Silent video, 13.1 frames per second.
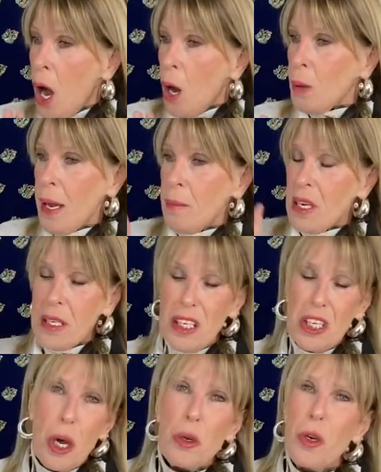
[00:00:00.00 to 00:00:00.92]
Okay, Missy,
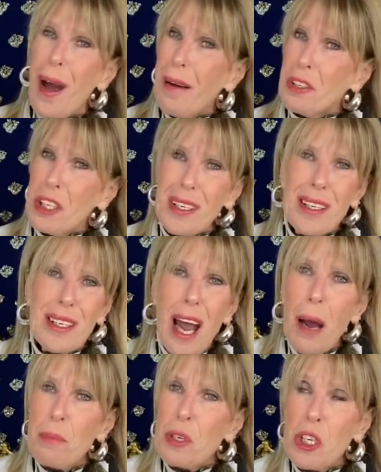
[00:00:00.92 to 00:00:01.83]
so you have to
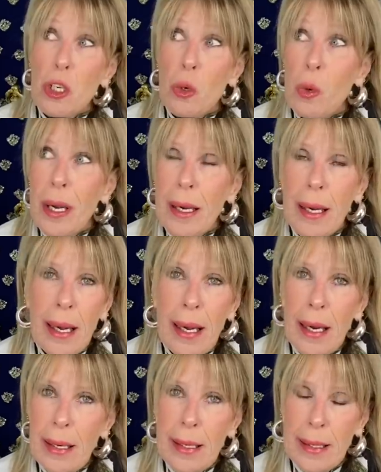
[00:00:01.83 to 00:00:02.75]
stop suing
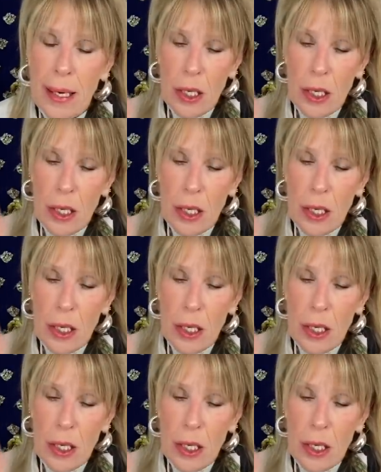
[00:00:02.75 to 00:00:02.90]
Canada.